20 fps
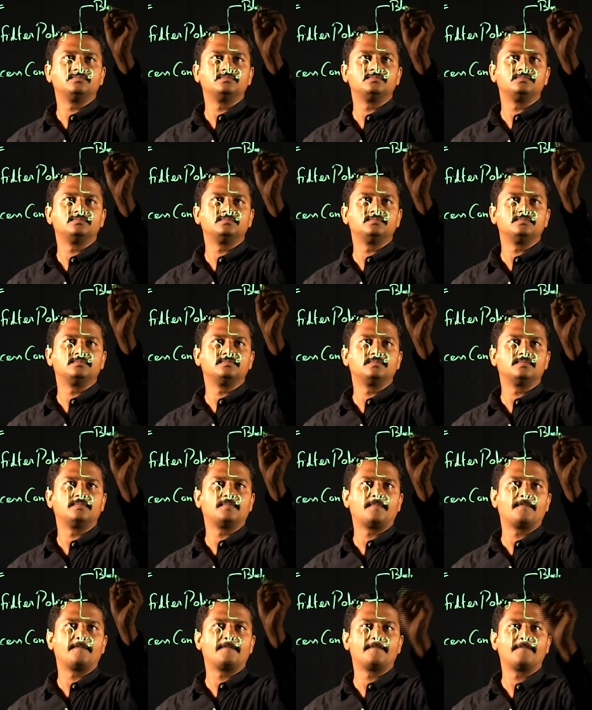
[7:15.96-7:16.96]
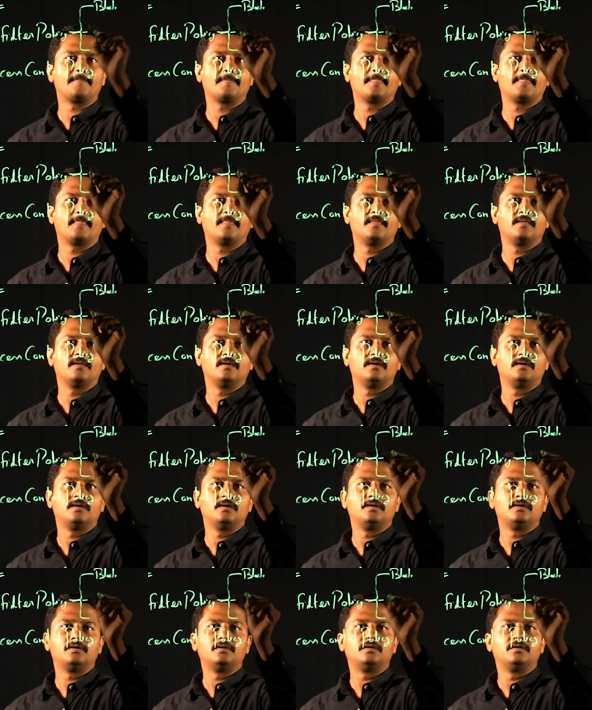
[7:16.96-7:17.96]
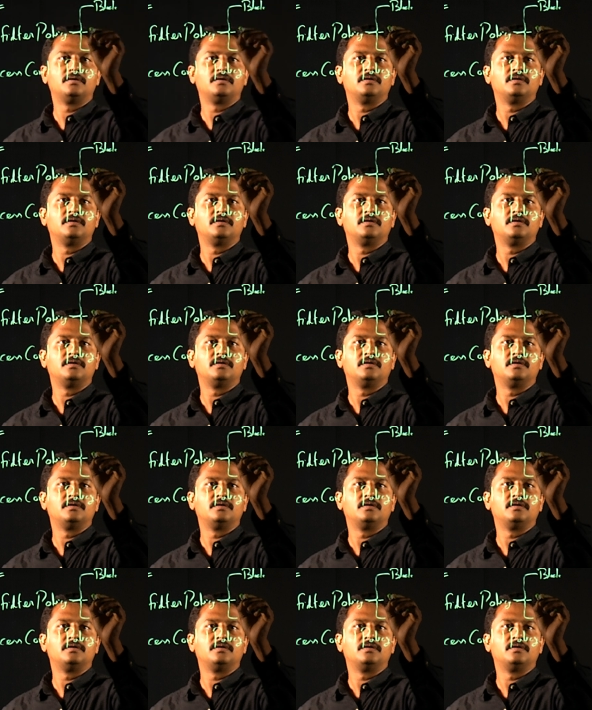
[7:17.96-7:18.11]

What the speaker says: [no speech]